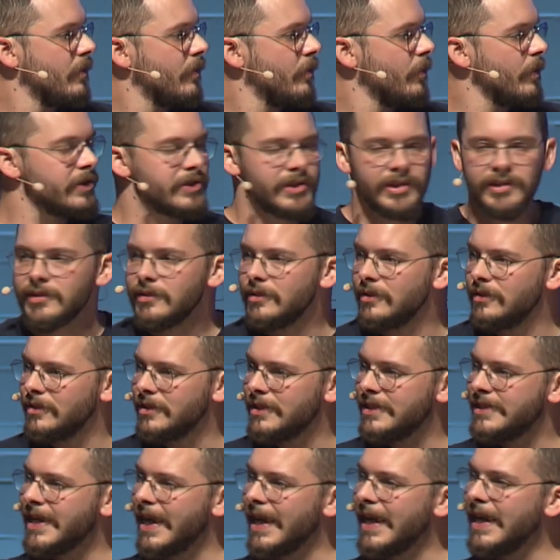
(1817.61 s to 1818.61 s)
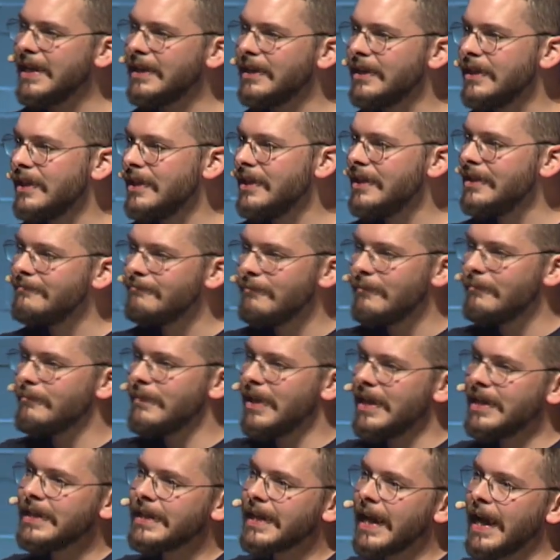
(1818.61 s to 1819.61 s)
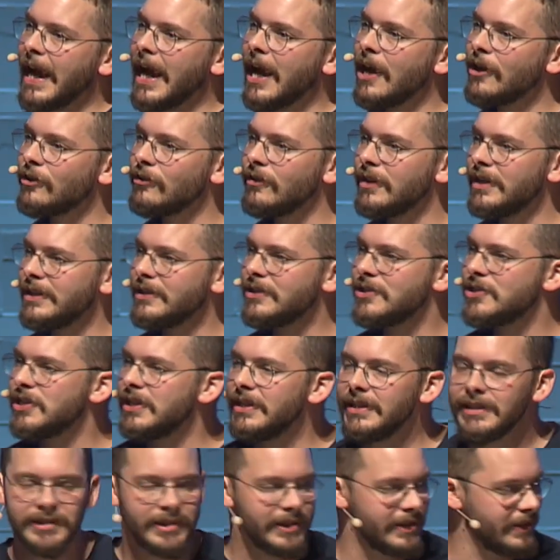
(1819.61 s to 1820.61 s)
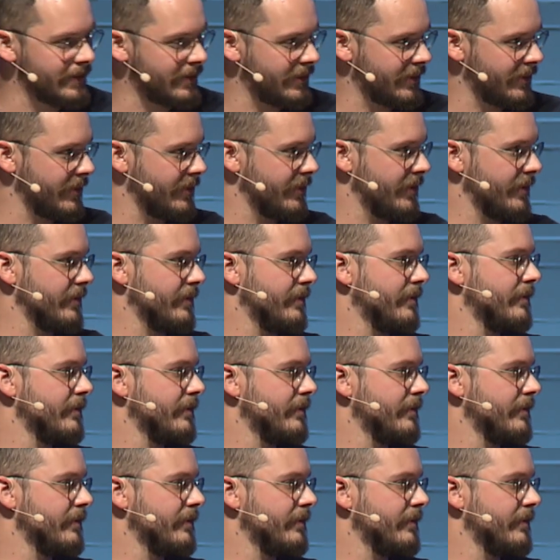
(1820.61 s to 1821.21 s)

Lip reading: What is this daily encountering Jesus